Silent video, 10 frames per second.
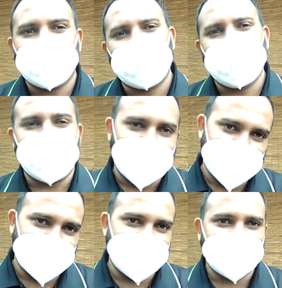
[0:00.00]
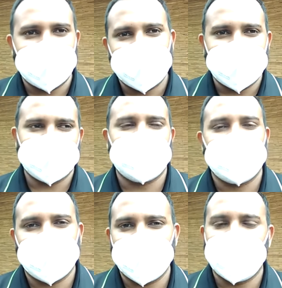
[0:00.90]
from the past the Zahirians
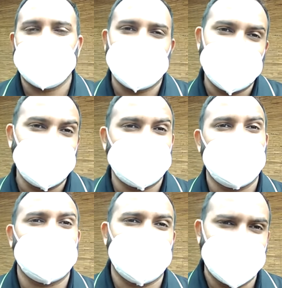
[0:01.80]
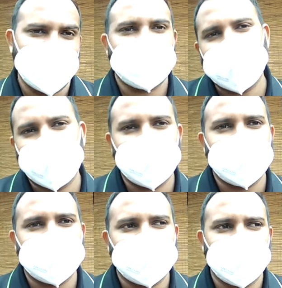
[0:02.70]
have produced a lot of national
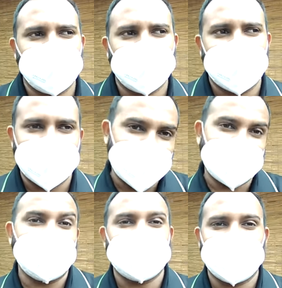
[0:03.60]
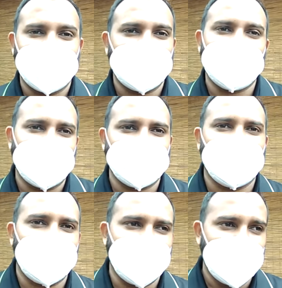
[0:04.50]
players, so that is a very plus,
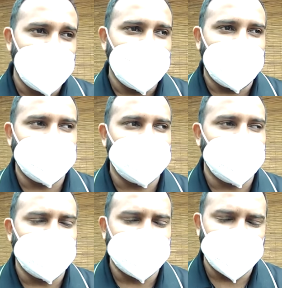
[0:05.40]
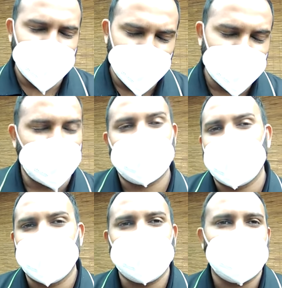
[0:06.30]
right? And a few from
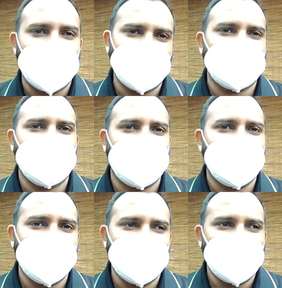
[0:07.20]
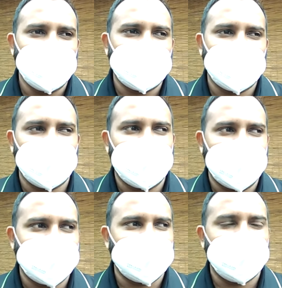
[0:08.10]
Hamidiya Al-Husseiniya, so
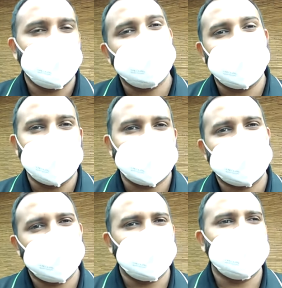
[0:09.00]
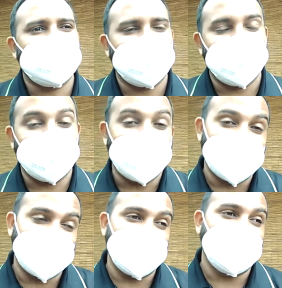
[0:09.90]
that is the biggest schools,
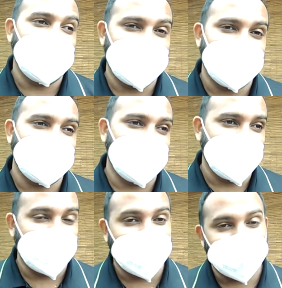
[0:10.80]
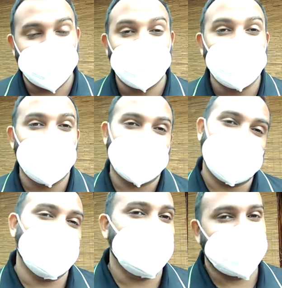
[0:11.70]
biggest in the sense, biggest rivals. Football
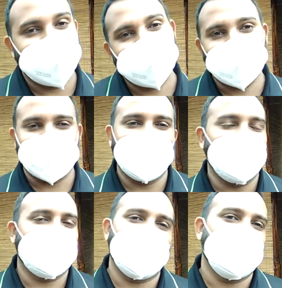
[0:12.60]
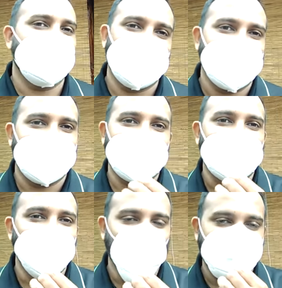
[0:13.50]
rivals in Sri Lanka at
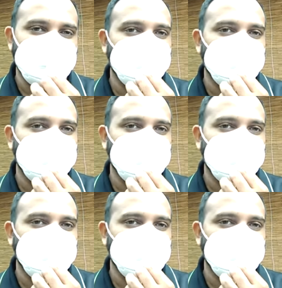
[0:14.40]
the moment.